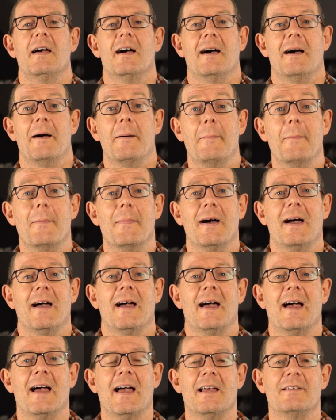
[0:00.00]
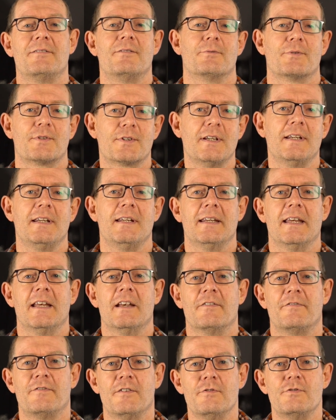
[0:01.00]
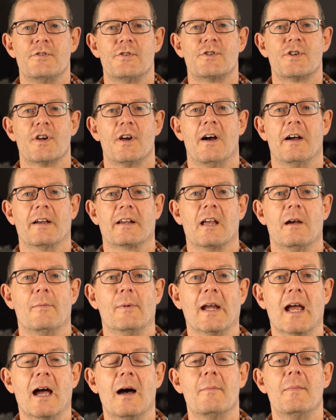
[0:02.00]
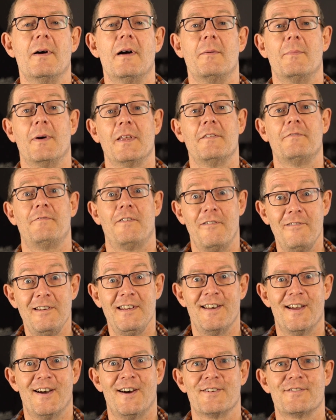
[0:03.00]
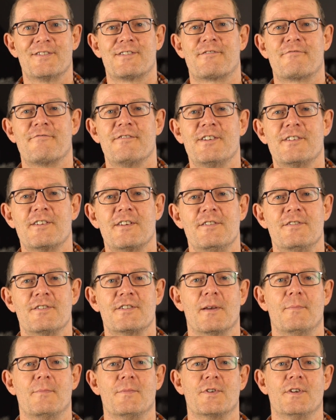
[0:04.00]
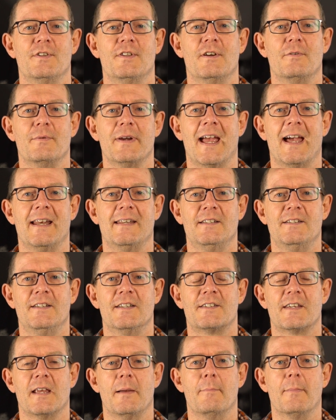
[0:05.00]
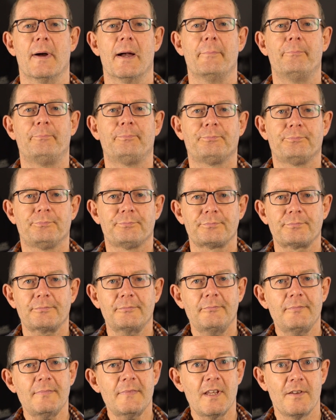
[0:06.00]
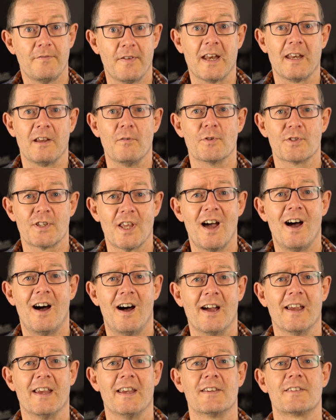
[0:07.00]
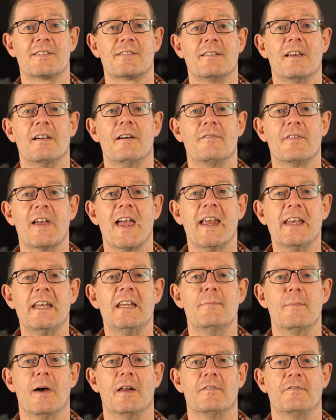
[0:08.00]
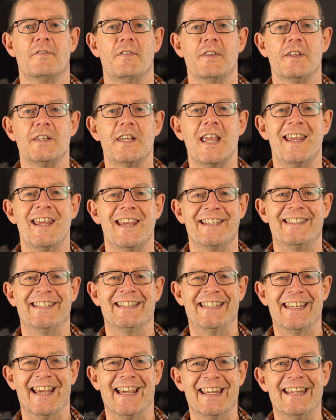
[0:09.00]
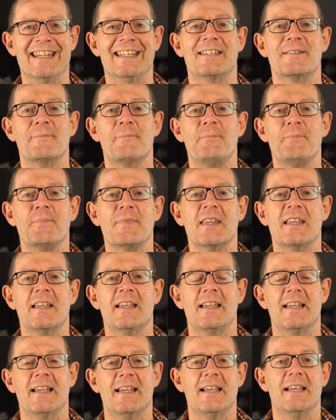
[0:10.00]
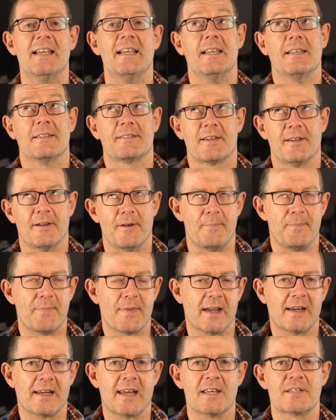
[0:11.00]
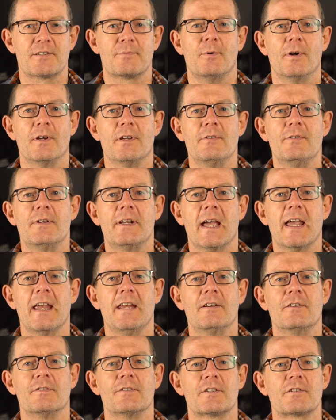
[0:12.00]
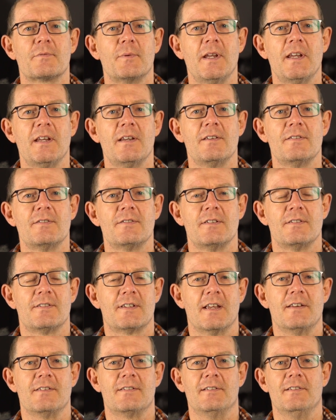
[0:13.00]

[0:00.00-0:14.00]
um, as you'll see in a future chart coming up, by the very large grid consumption that we had in December. In fact, it was the highest of any month of the year to date. So I guess what you gain on the swings, you tend to